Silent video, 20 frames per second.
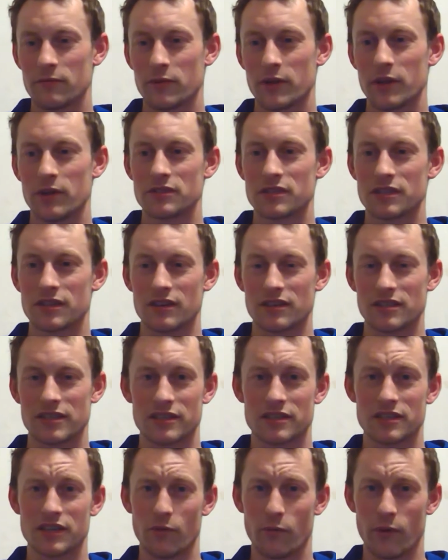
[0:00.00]
reusing
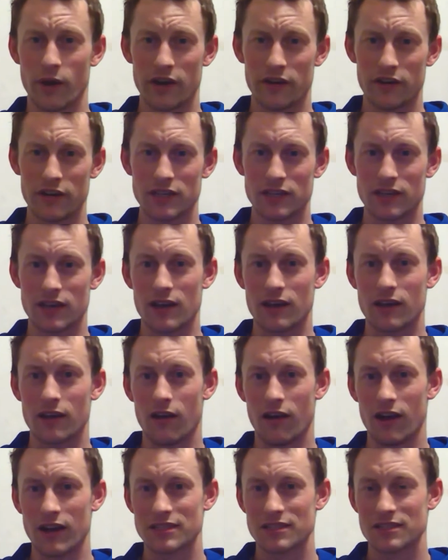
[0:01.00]
existing wiring to cut
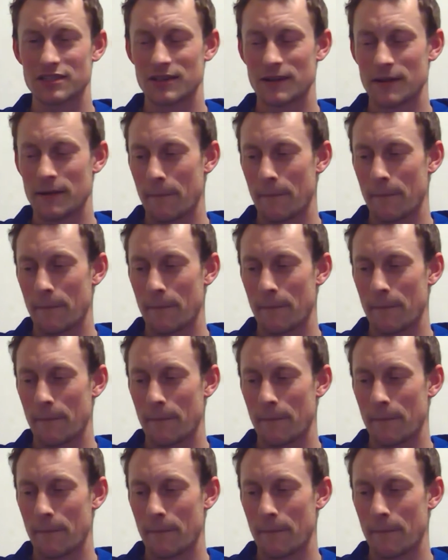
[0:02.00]
costs,